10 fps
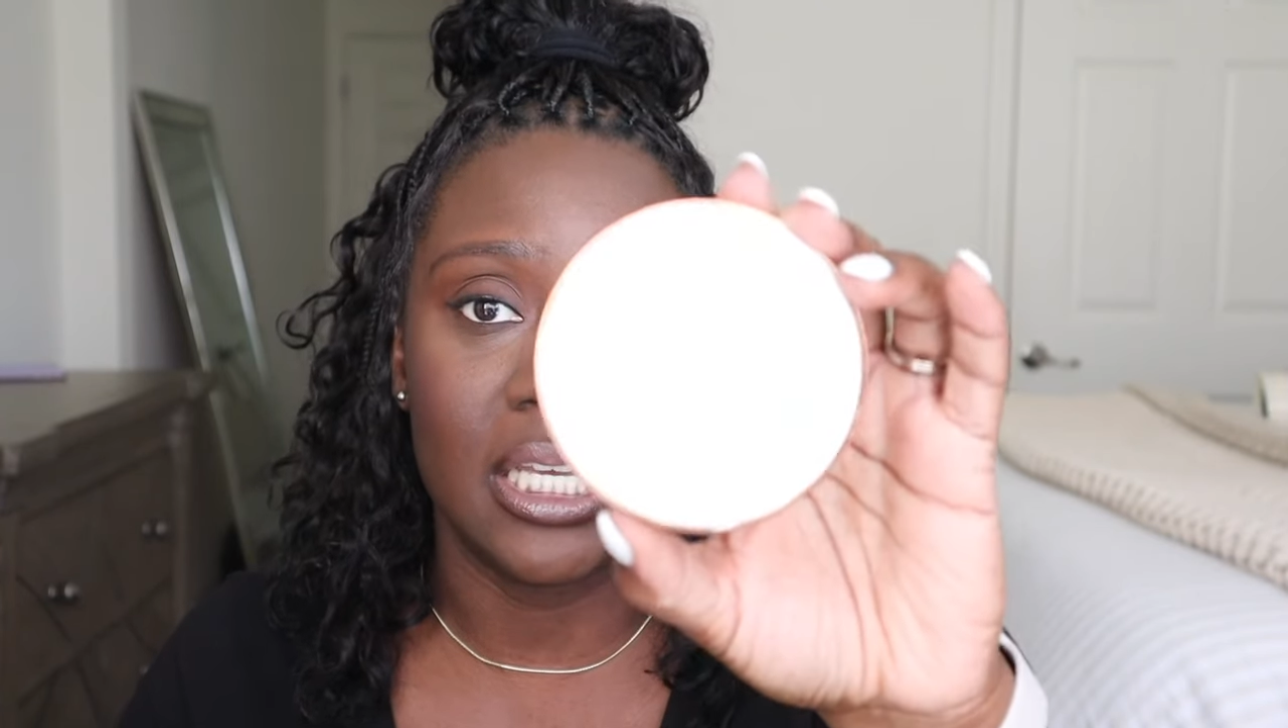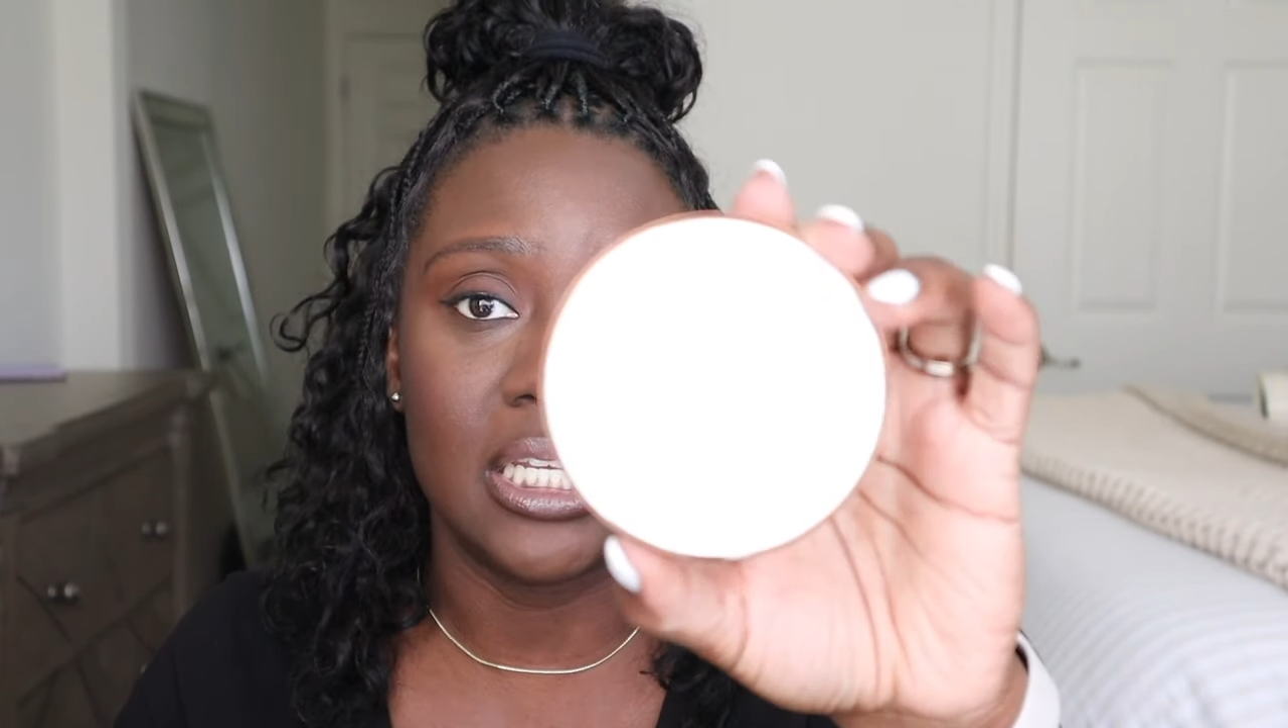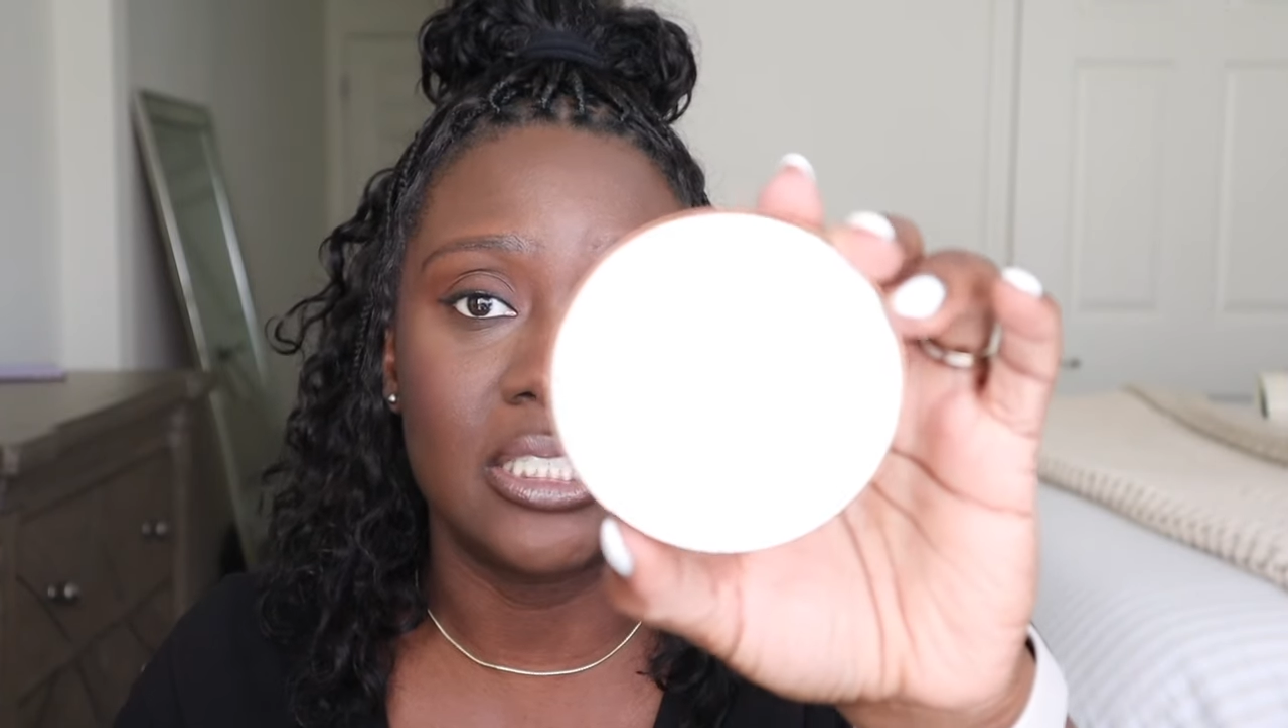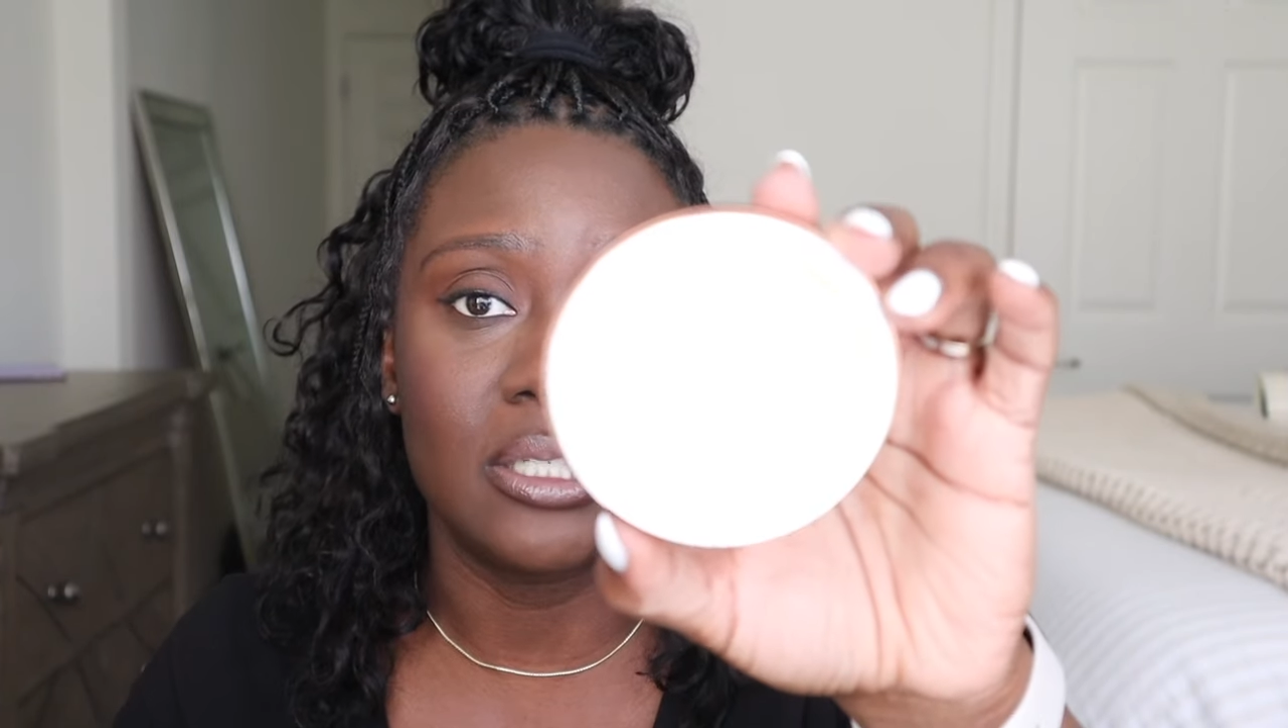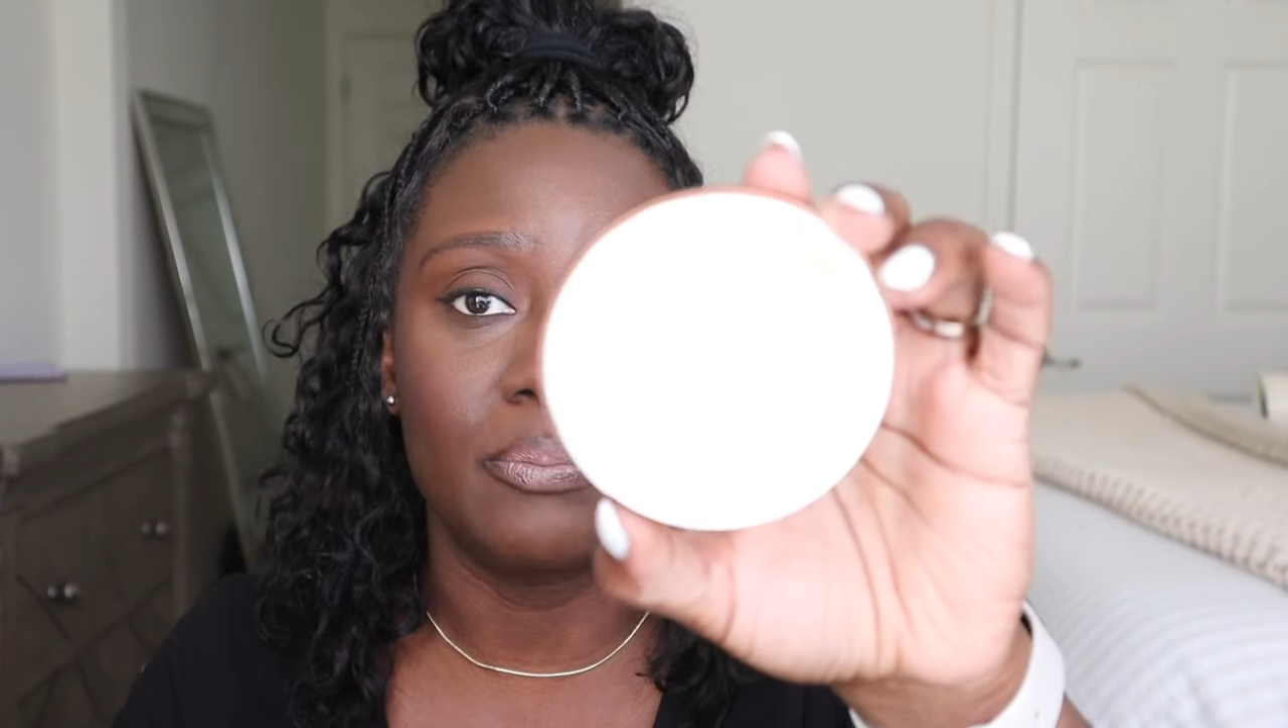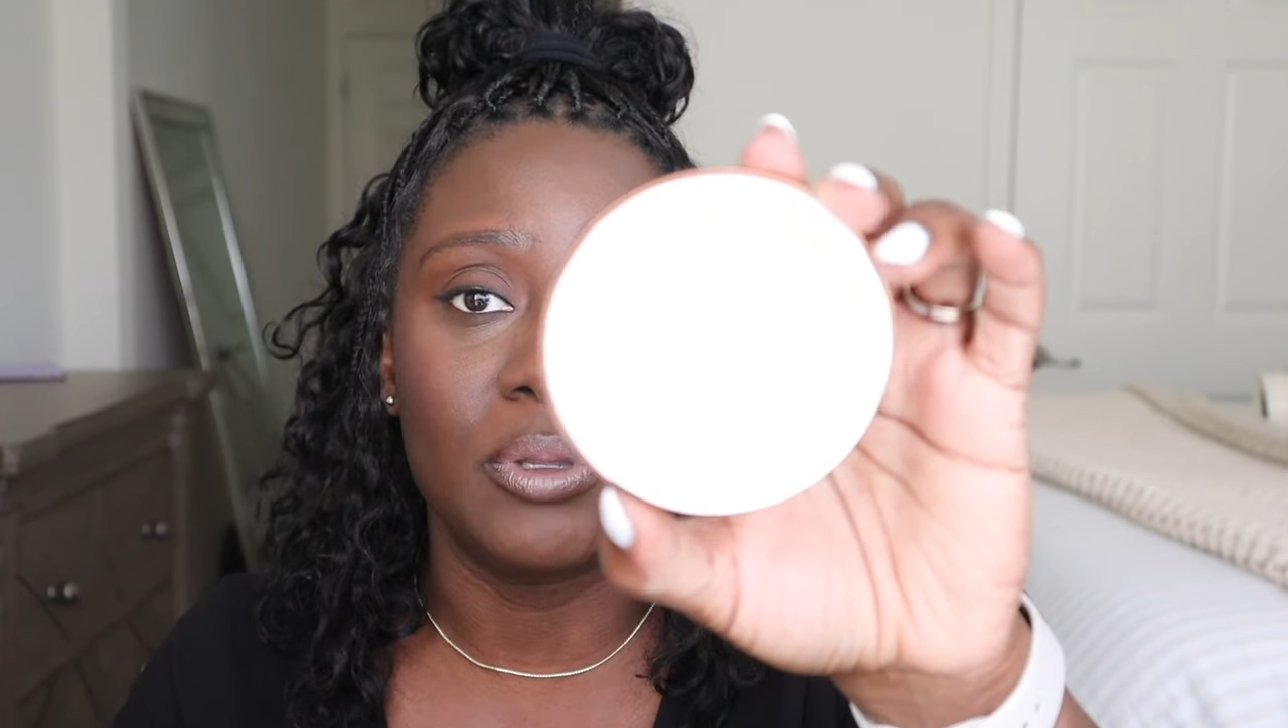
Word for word: It is a